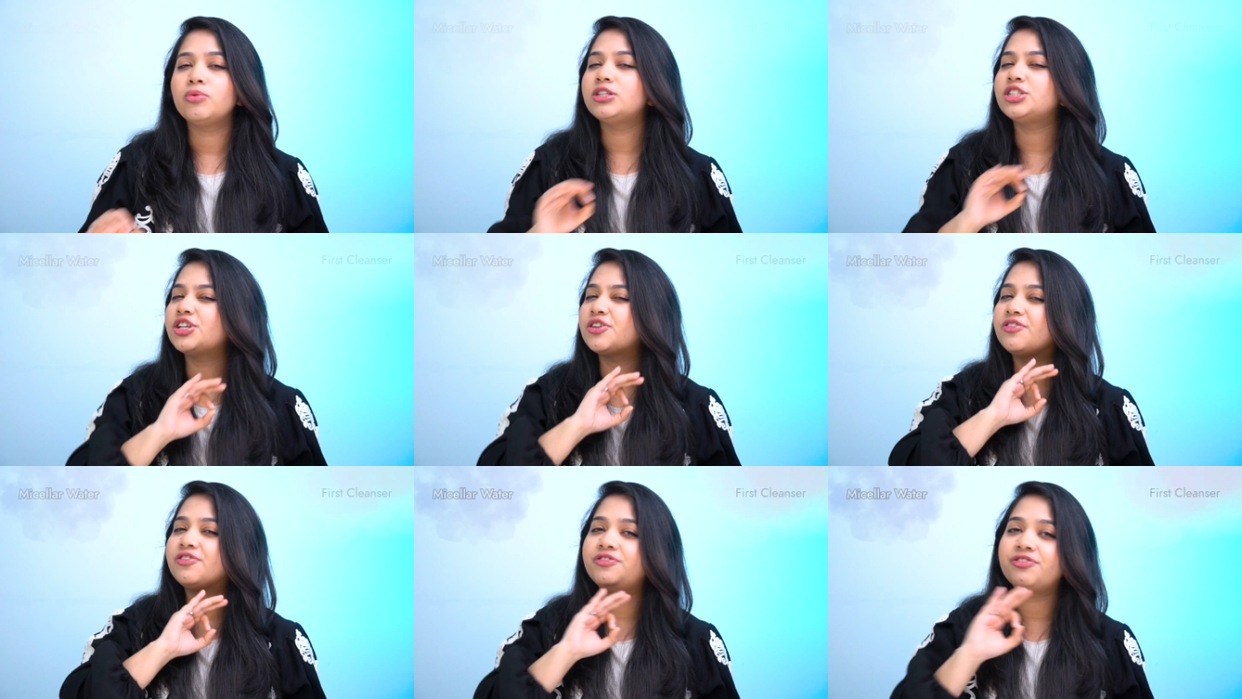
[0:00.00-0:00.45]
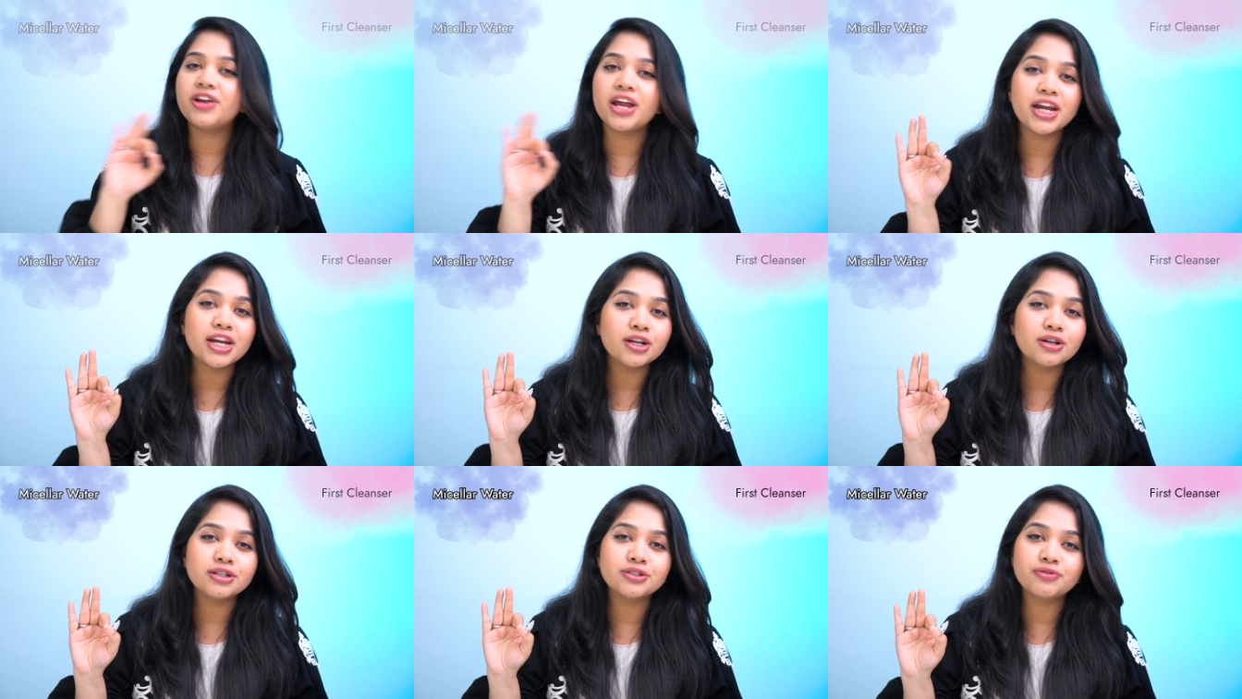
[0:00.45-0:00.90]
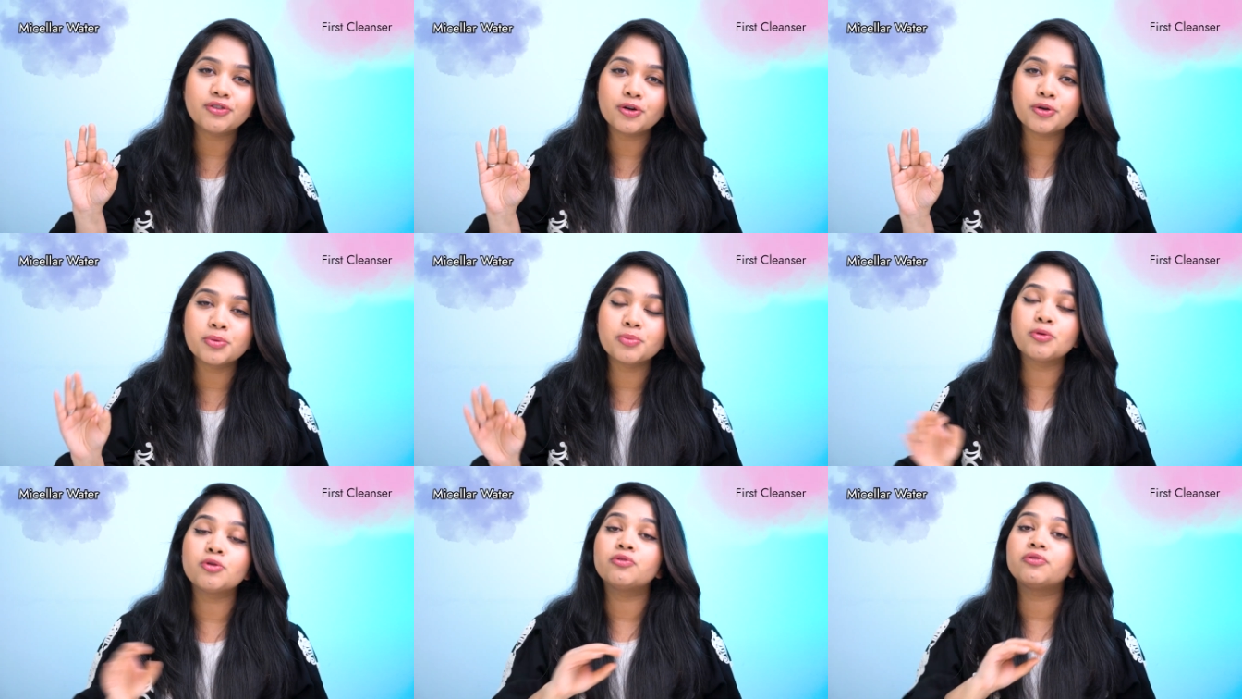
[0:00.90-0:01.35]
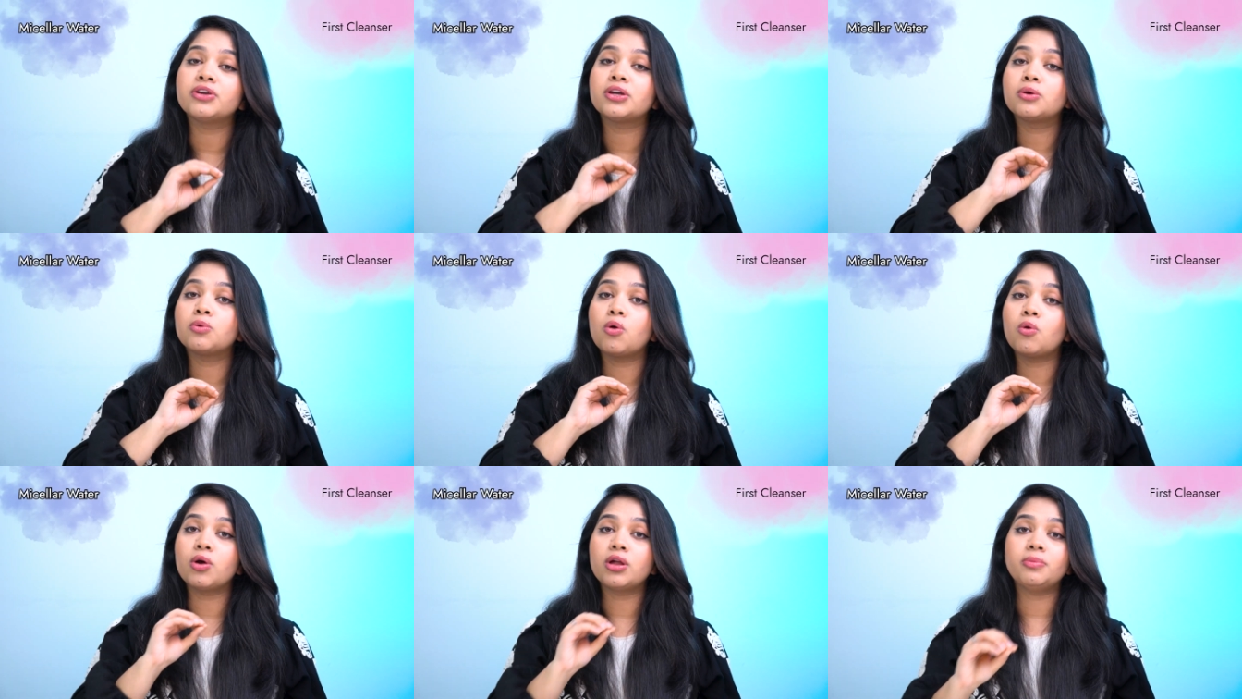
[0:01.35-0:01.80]
which are very good for
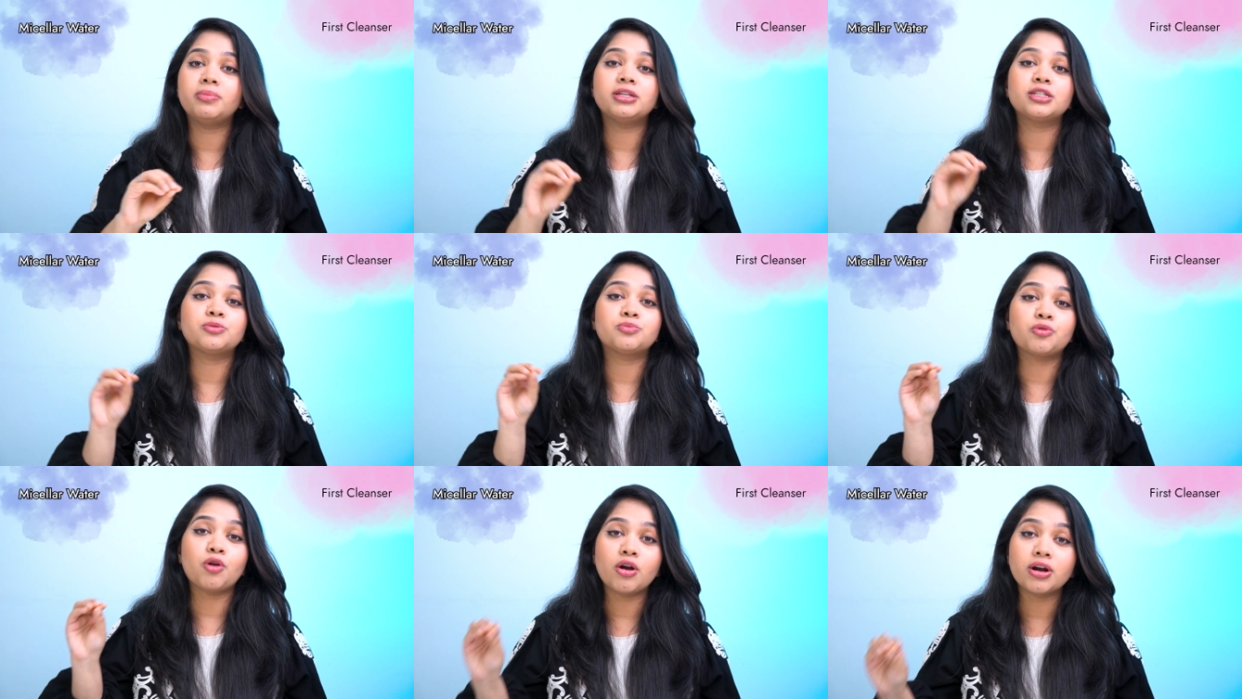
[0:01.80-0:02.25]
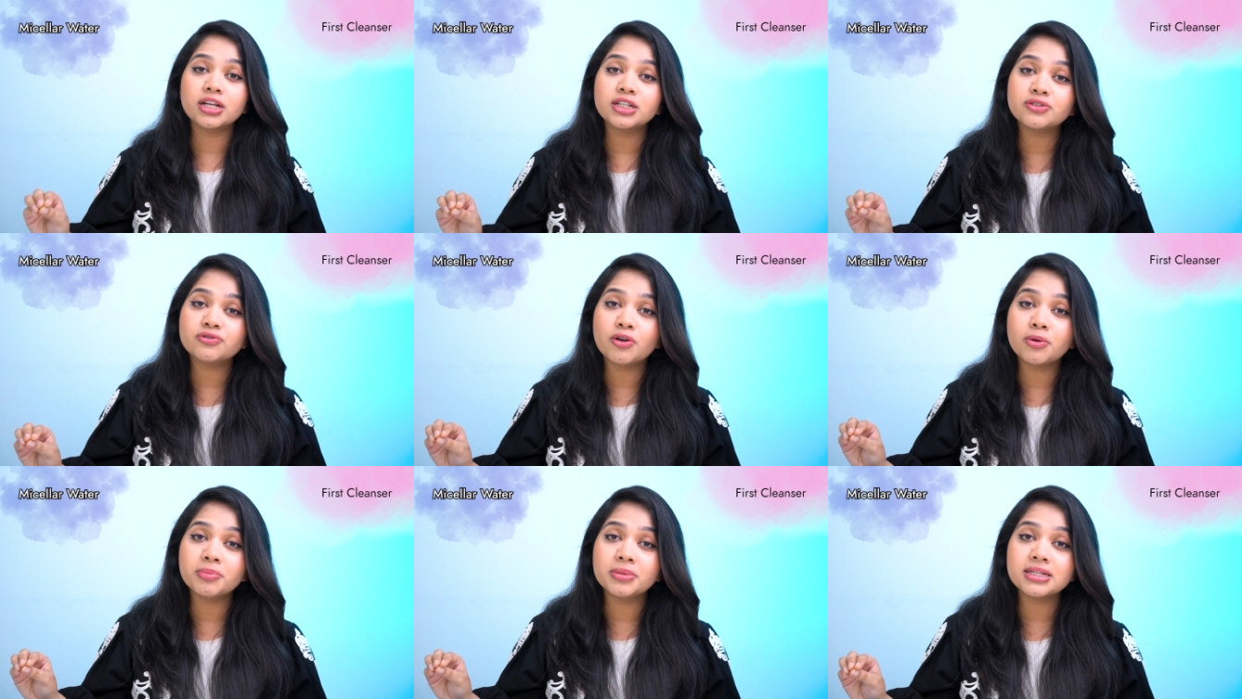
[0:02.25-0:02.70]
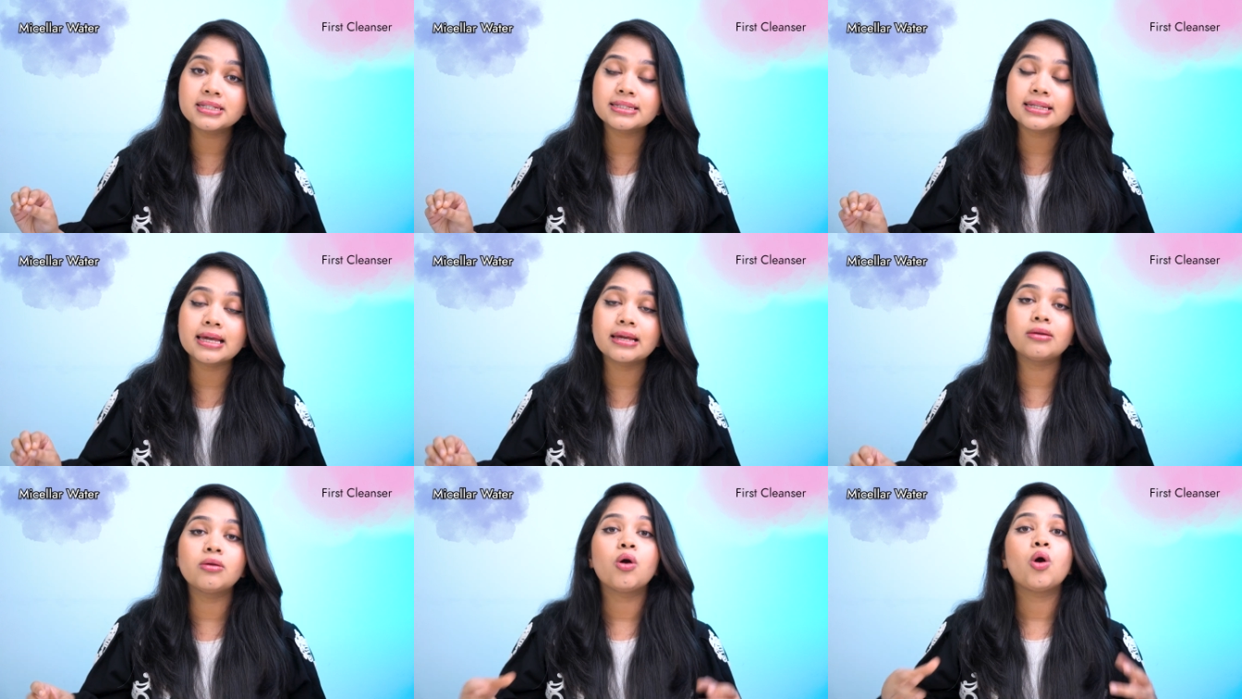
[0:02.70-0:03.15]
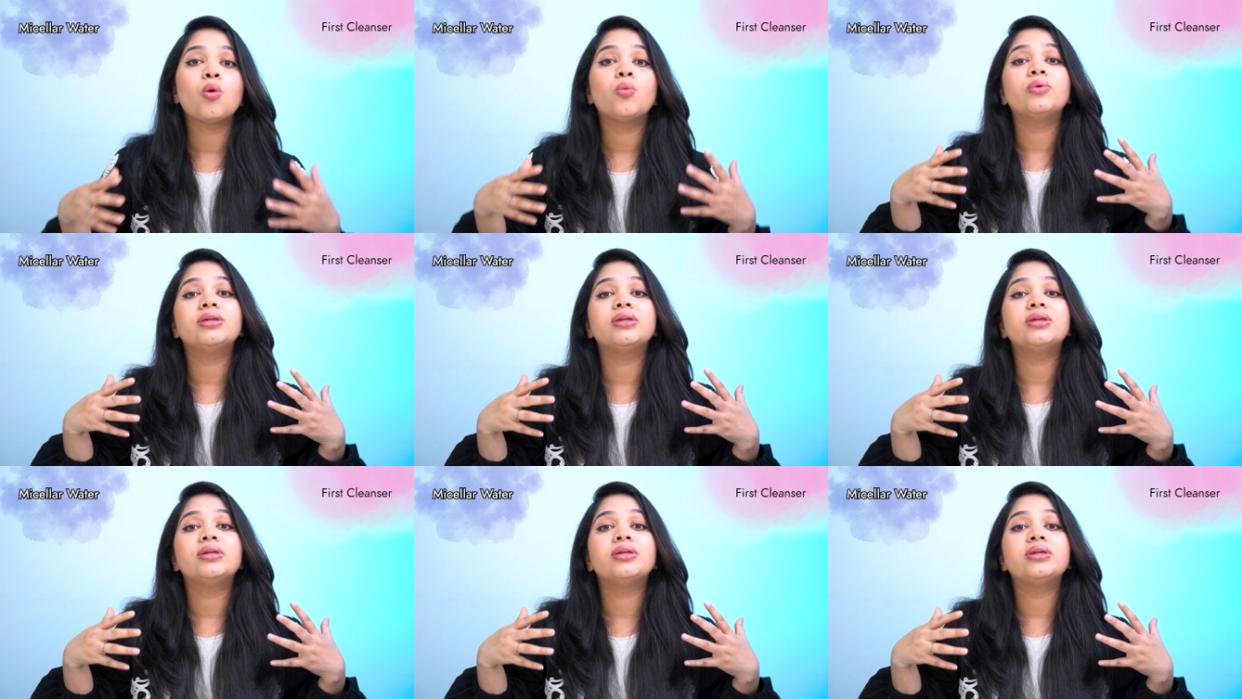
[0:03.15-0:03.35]
removing oil-based products from the skin